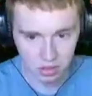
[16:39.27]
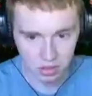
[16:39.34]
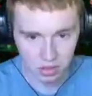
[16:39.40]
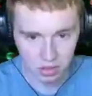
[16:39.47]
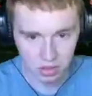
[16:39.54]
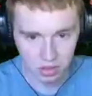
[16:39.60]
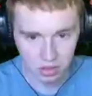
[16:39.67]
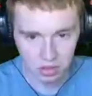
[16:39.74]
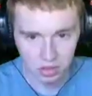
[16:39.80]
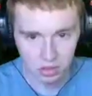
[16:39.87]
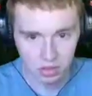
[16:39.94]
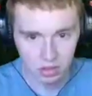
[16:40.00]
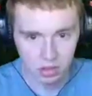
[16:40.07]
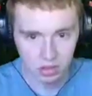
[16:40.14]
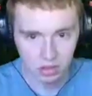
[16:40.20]

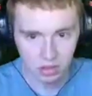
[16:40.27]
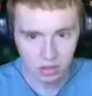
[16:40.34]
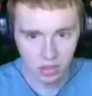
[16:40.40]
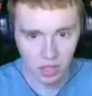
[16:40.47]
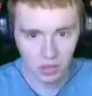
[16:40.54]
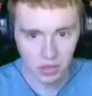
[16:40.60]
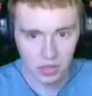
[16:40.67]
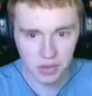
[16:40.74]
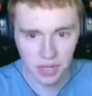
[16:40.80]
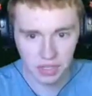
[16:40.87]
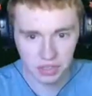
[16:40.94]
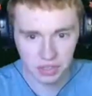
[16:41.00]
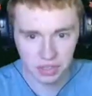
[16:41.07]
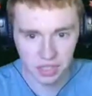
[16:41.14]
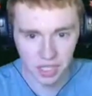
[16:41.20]
Oxygen efficiency oh, Are you
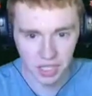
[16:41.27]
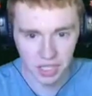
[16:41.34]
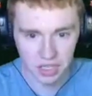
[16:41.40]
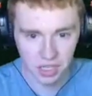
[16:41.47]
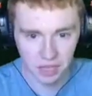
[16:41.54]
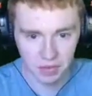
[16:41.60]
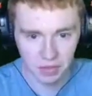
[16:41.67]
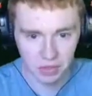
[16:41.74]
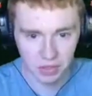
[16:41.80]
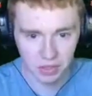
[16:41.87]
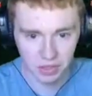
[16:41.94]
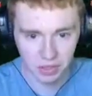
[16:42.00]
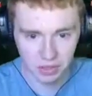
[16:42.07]
actually taking damage right now?